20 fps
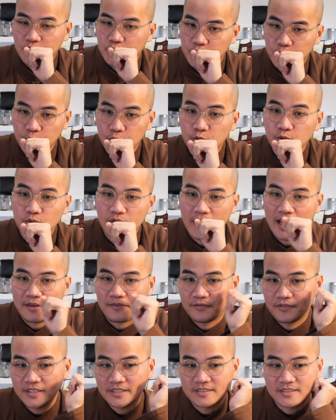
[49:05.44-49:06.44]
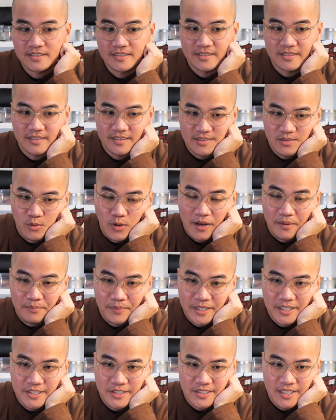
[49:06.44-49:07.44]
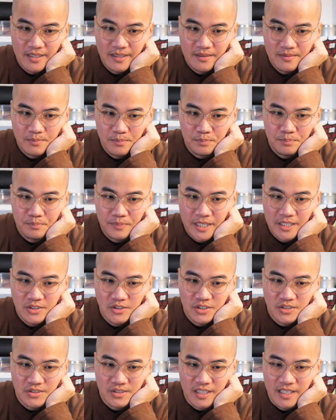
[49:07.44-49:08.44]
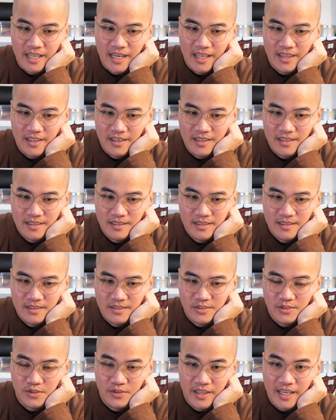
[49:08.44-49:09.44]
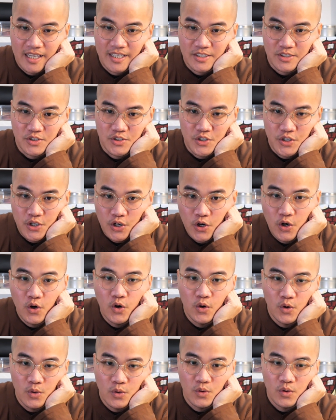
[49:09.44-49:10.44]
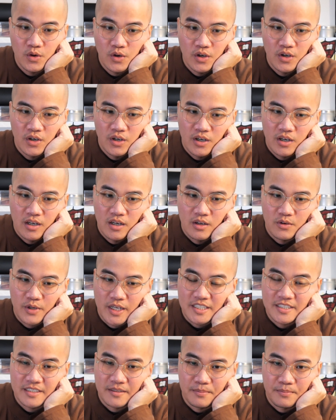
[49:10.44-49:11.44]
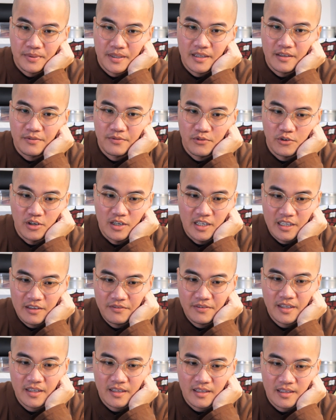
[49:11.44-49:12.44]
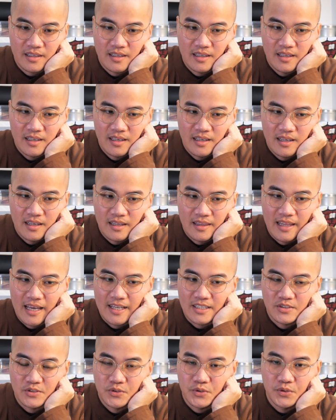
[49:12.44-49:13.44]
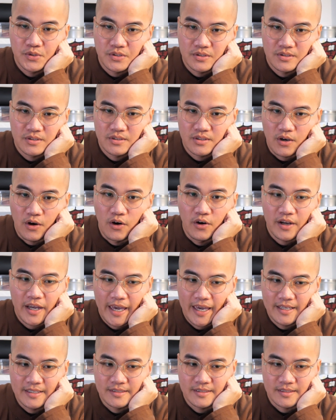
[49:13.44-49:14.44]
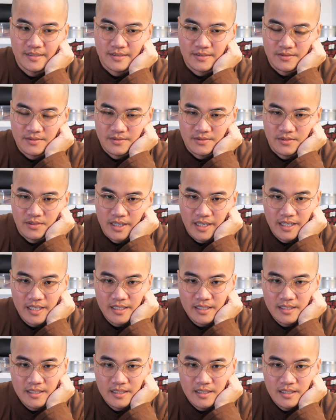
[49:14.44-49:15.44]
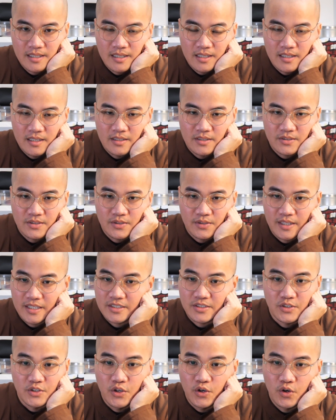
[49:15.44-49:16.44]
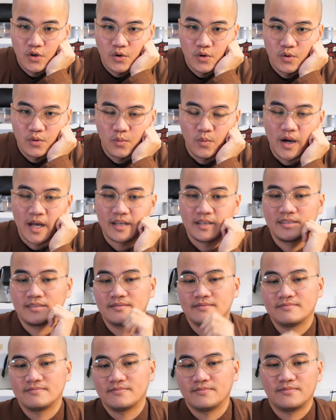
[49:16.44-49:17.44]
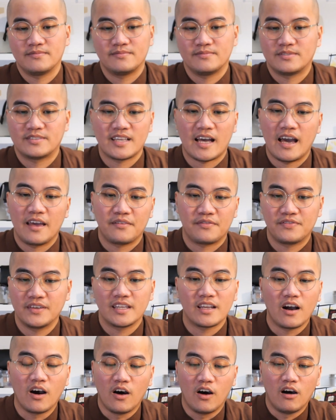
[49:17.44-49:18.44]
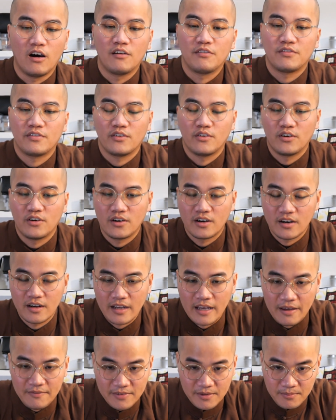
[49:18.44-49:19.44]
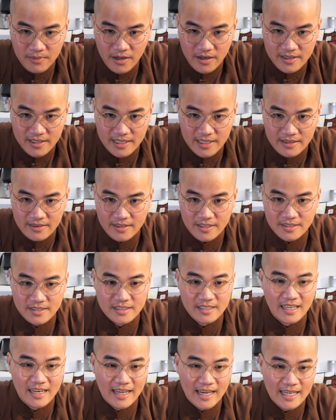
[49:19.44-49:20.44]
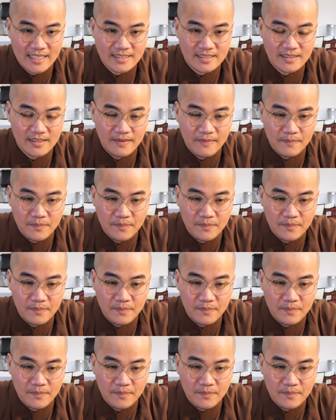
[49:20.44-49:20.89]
shoe that fits one person pinches another. So there is no recipe for living that suits all cases, right? So there's no one size fit all for everybody in this class.